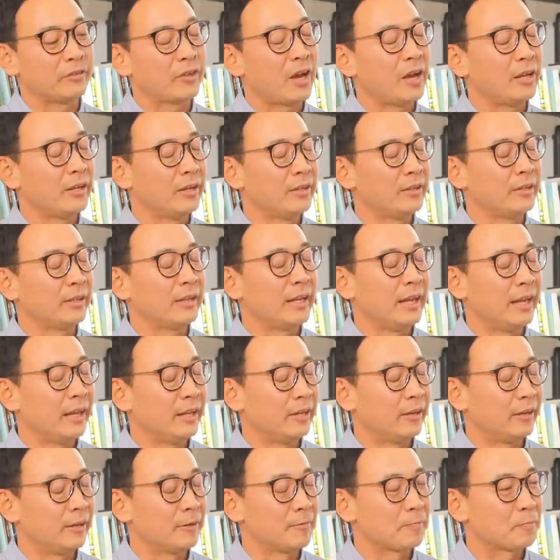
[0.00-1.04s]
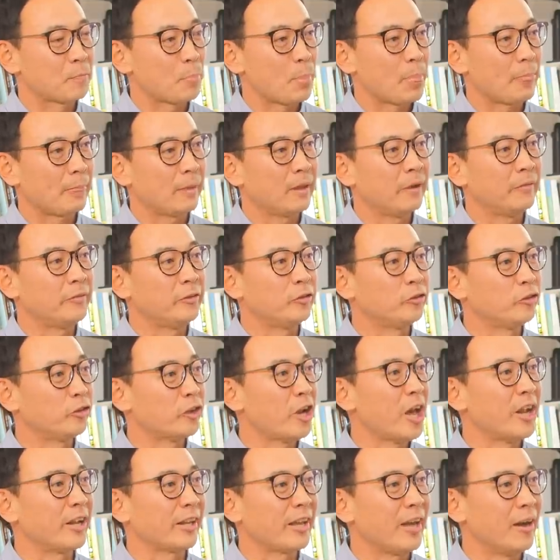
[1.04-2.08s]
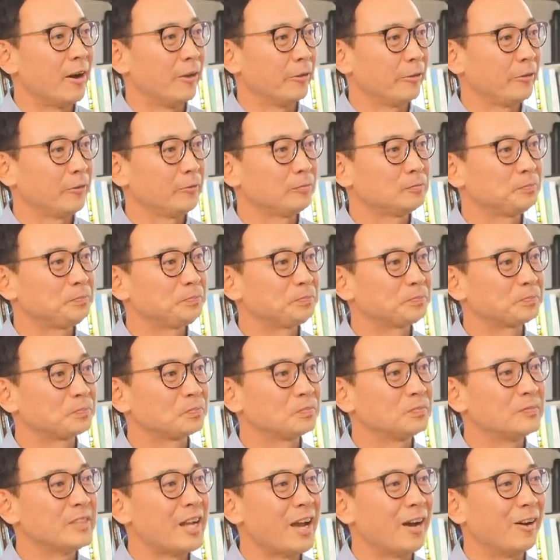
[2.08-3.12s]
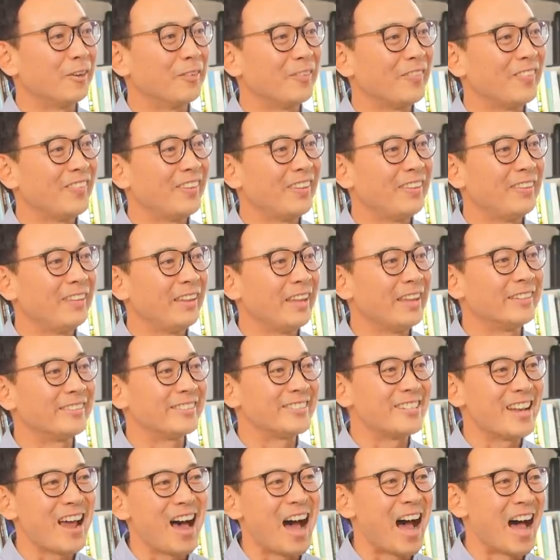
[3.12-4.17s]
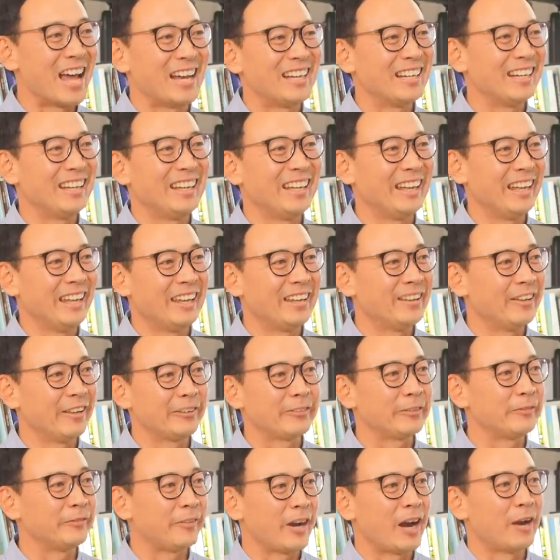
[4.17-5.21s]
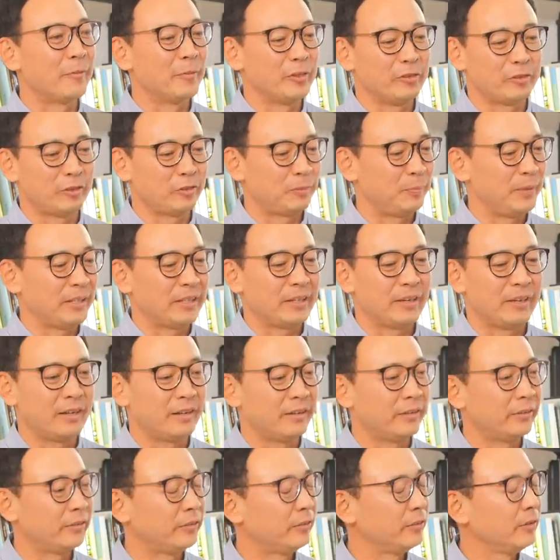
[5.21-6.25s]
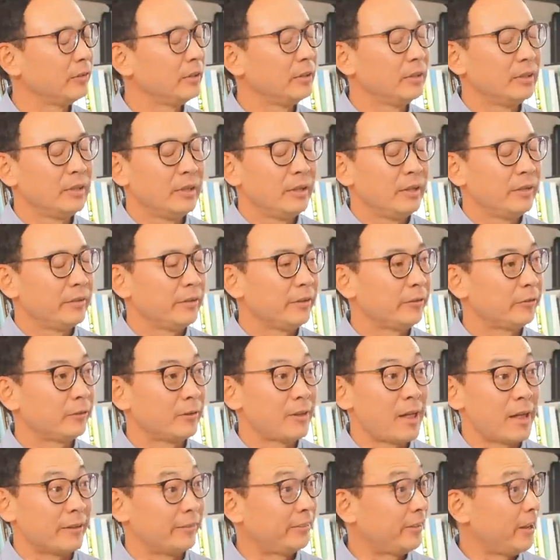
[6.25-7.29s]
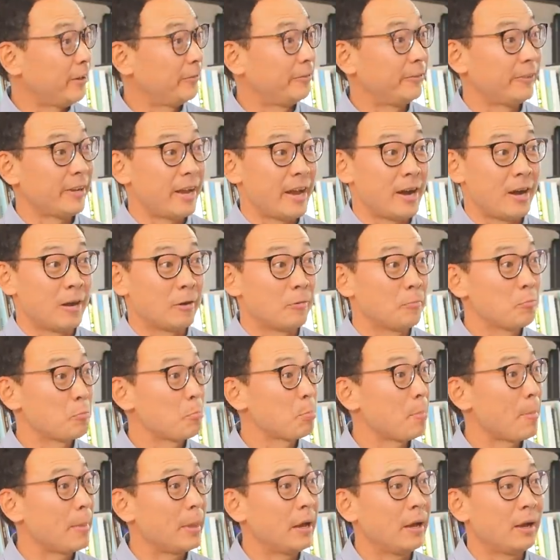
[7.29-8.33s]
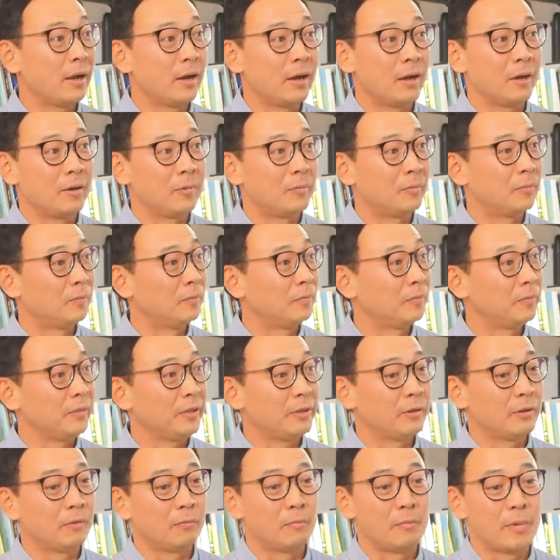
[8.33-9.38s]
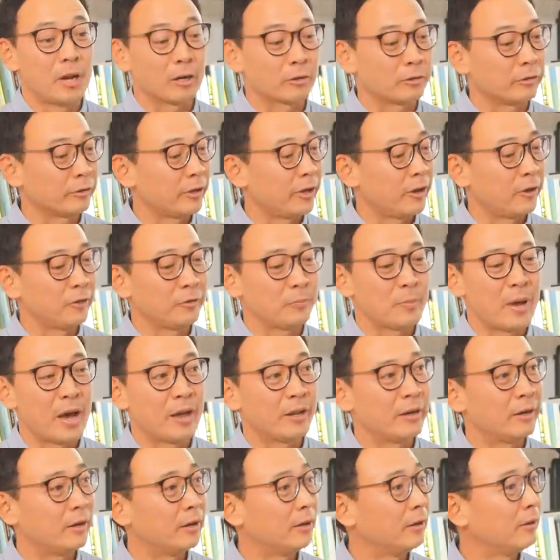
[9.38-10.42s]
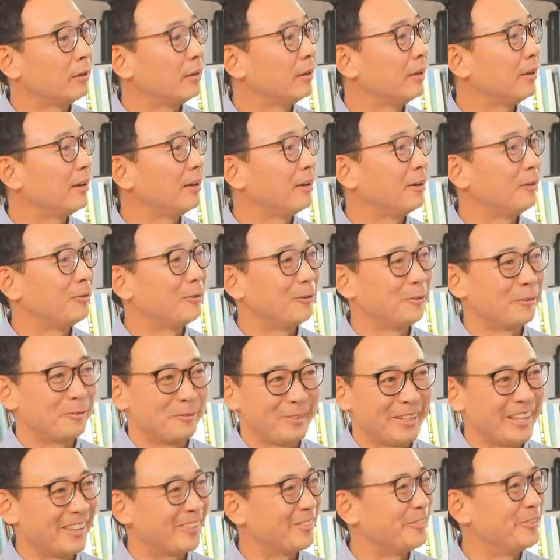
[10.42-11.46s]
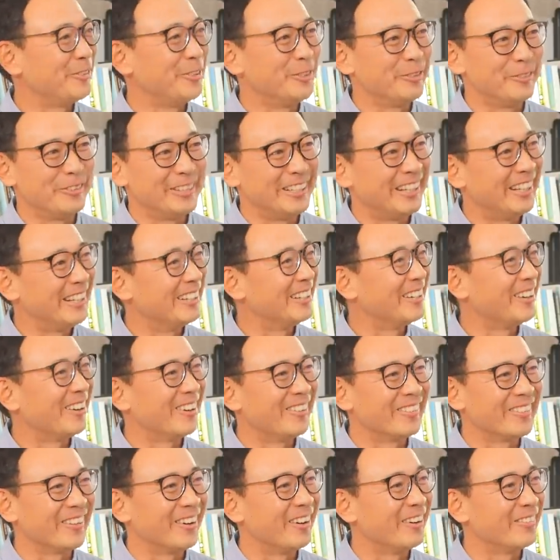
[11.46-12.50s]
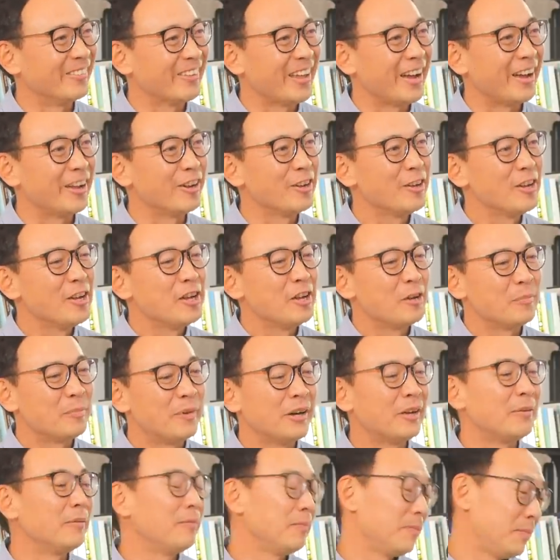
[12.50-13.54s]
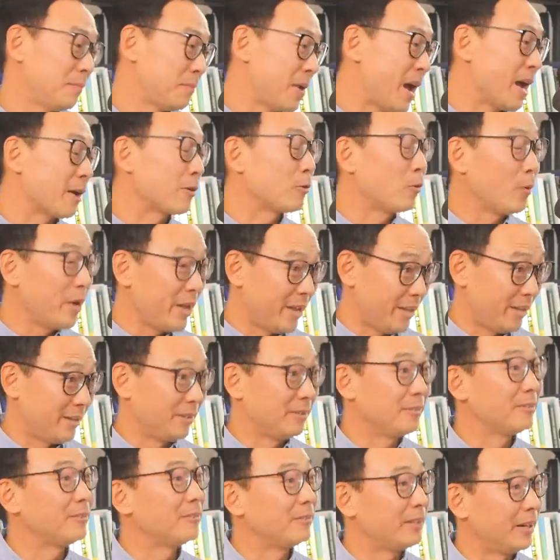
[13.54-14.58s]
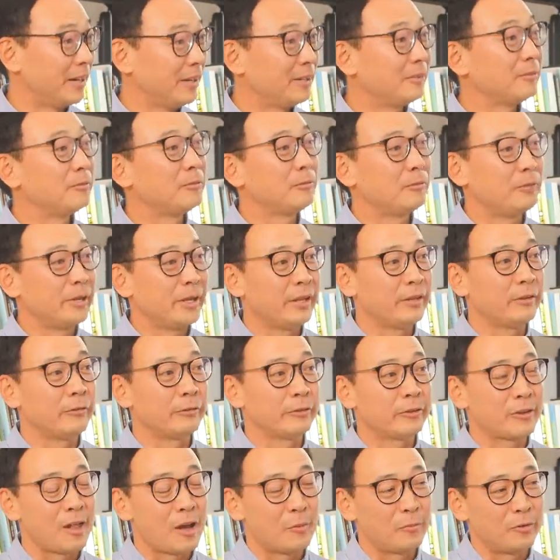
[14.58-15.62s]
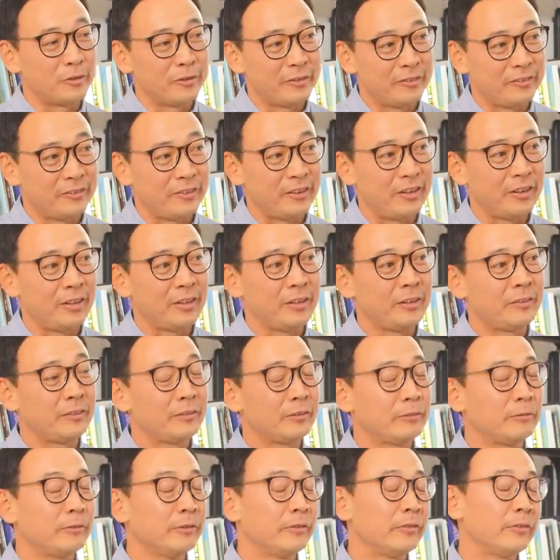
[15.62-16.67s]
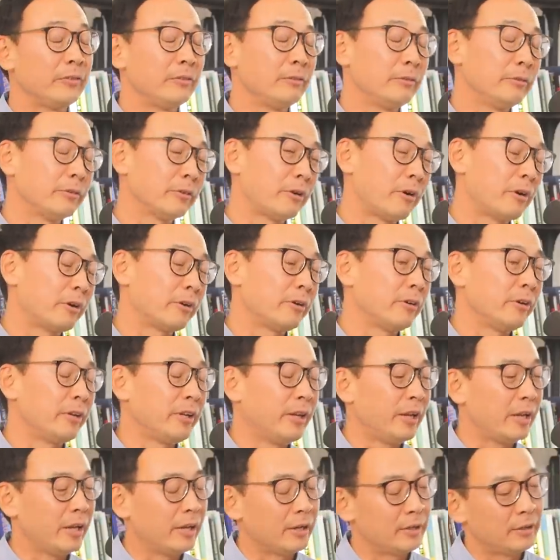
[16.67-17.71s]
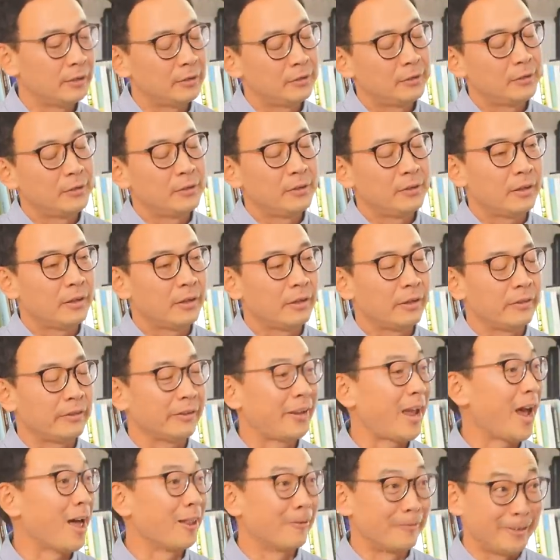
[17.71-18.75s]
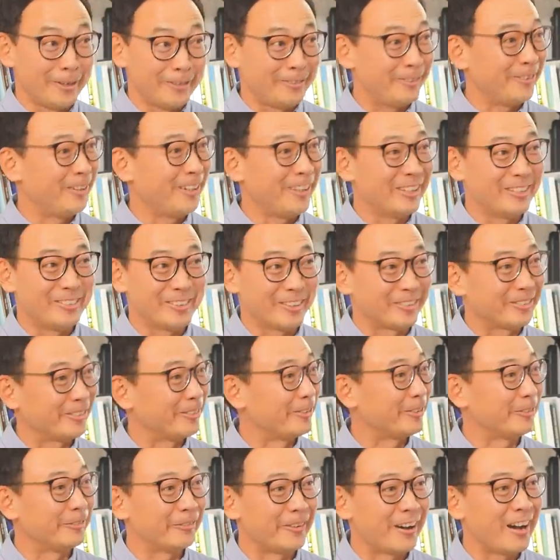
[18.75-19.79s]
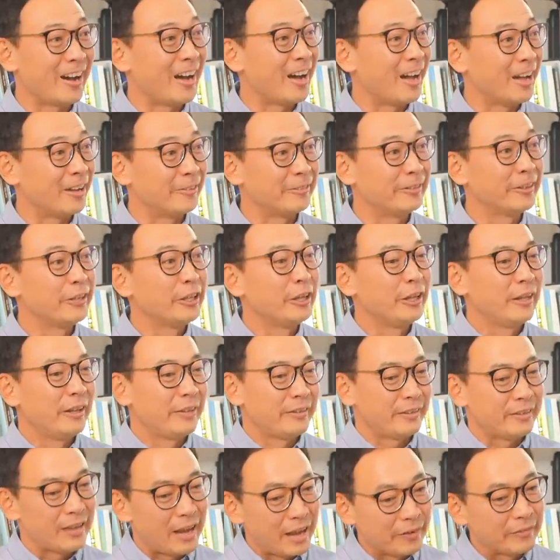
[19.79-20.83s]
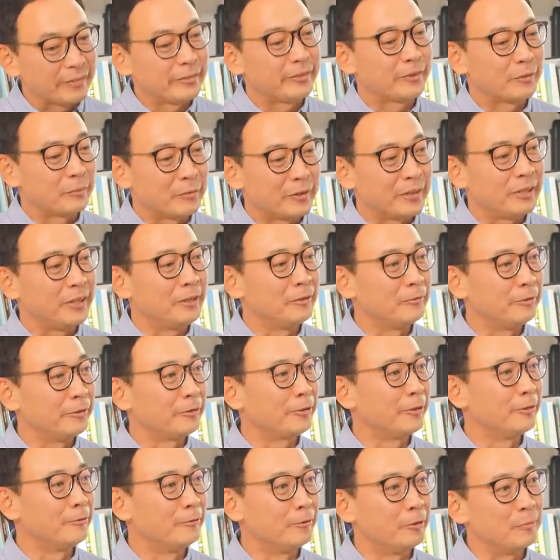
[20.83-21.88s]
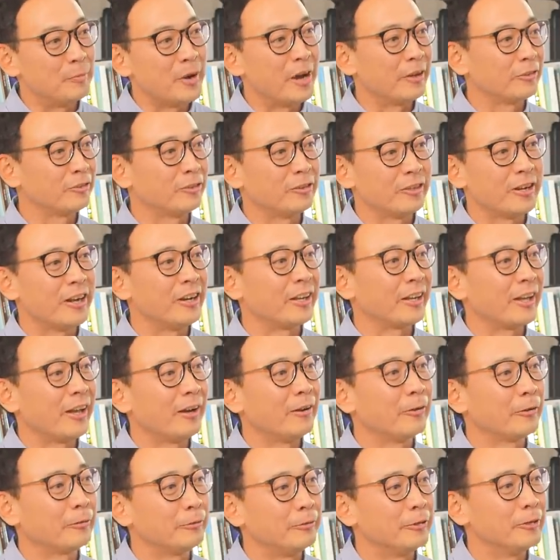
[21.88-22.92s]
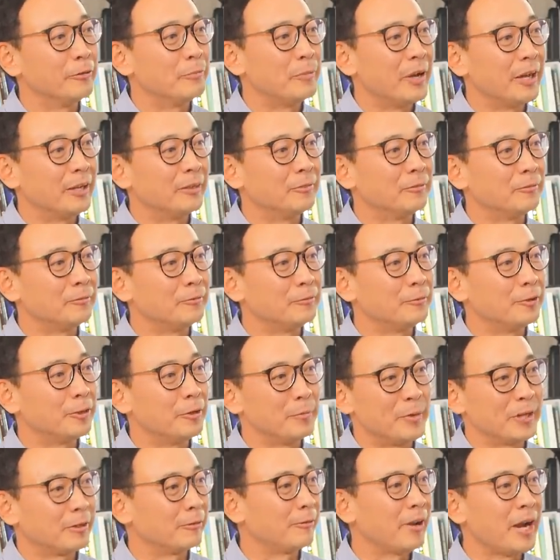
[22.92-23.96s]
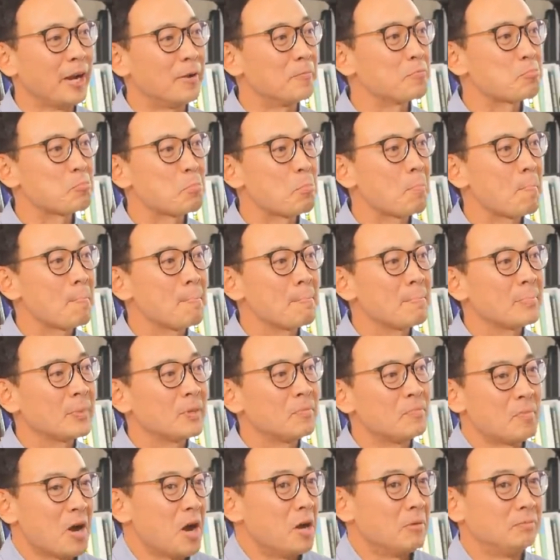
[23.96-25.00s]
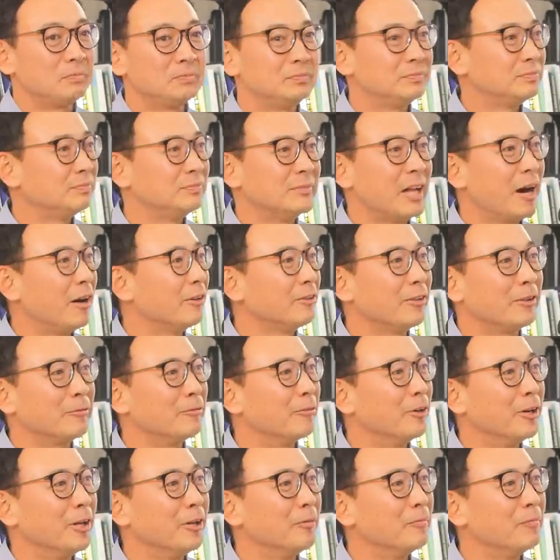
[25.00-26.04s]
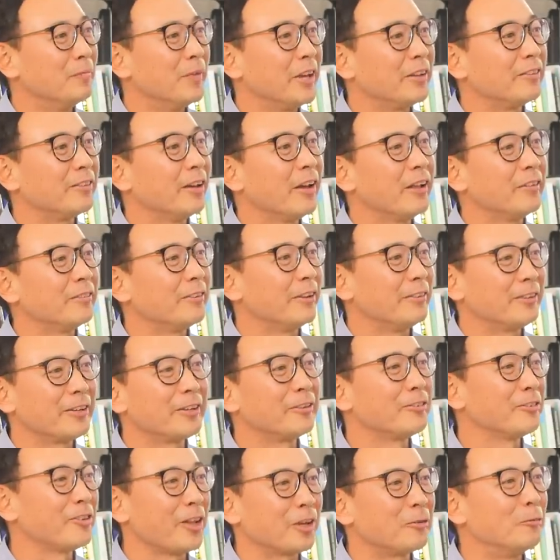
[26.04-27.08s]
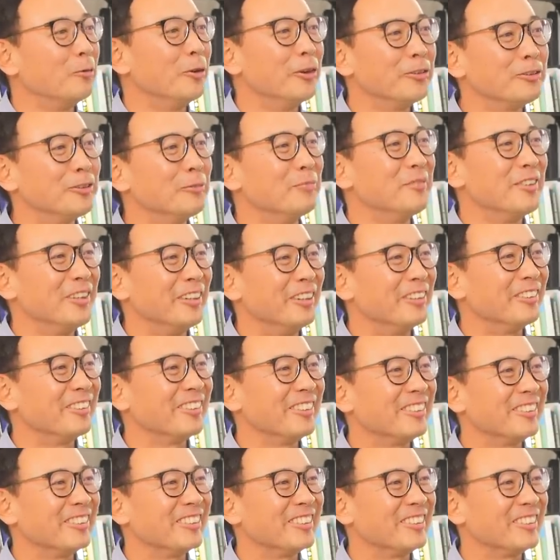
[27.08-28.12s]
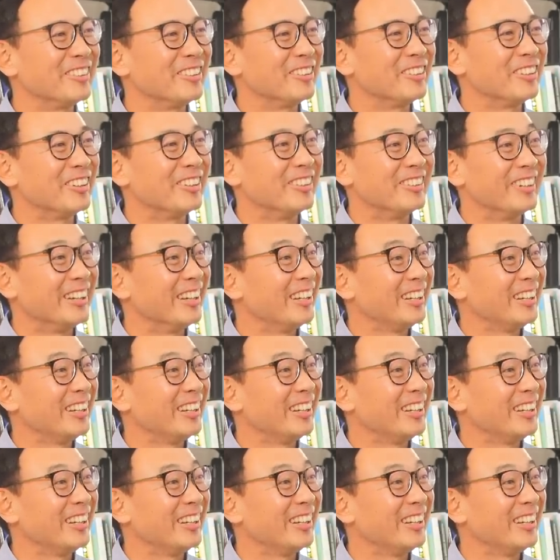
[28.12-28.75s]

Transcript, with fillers: outside indicator of your genetic health. Mm-hmm. Now, it's not in this environment just because things are a lot safer now. Um, you know, medical care is better. Uh, we get the food we need and all, mm-hmm, all yeah. that. But back when, right, when there was a lot more disease and it was it was harder to get uh, the calories you needed just to survive, then having somebody with good, robust genetic health would have been would have been great. But now it doesn't really make sense. I think it's like wisdom teeth. Yeah, yeah, yeah.